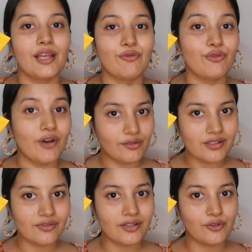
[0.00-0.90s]
If you found
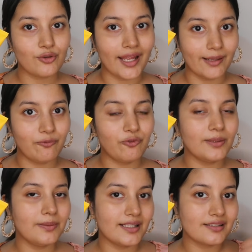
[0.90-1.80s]
this review
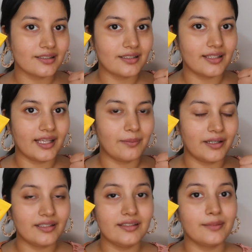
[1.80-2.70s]
helpful, please hit the like
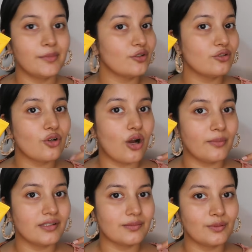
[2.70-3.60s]
button. Let me know in the
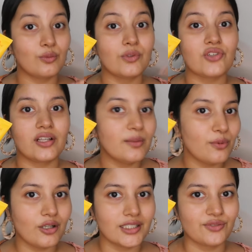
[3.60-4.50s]
comments below which other
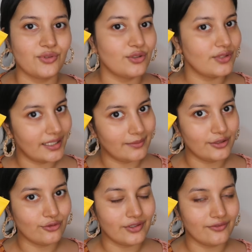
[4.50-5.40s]
products would you like me
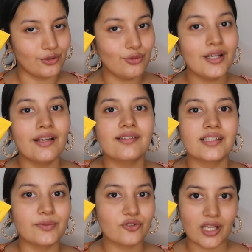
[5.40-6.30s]
to review.
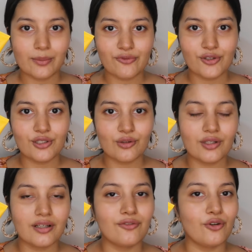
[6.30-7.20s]
Subscribe if you're new
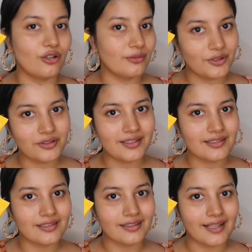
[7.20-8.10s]
here, follow me on
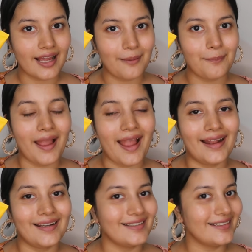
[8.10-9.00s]
Instagram,
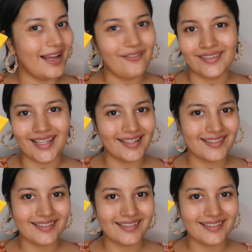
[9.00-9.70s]
and yeah, with that,